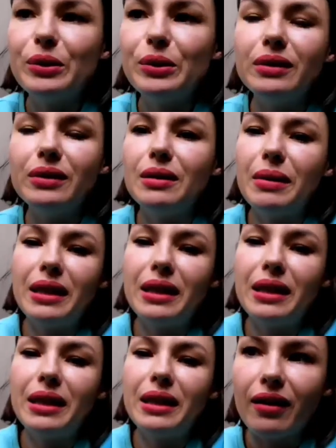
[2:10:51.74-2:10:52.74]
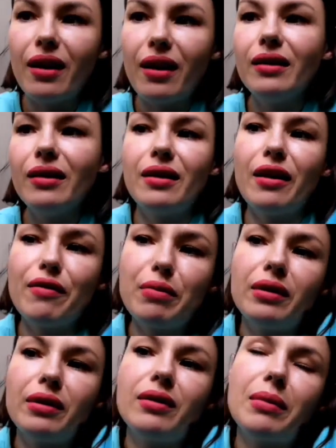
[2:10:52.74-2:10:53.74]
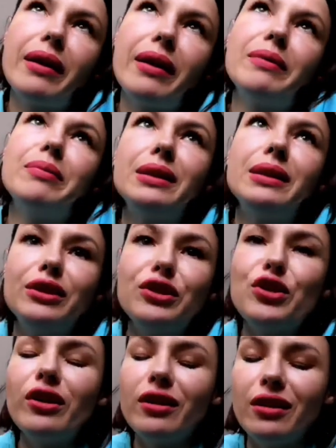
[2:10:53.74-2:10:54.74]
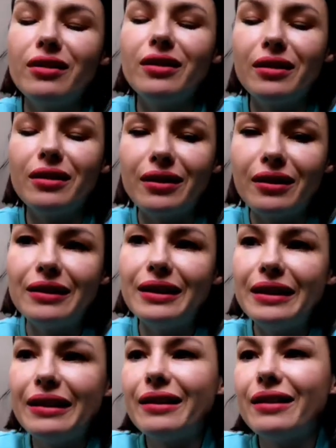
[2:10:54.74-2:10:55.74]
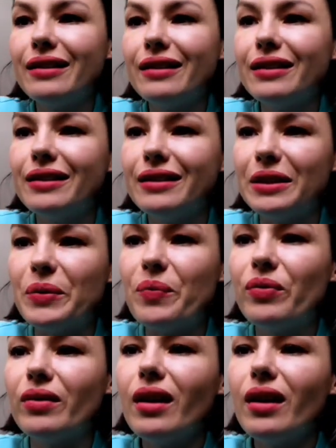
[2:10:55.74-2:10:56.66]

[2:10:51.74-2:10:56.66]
my name is Anca, and I've been my journey in the clinical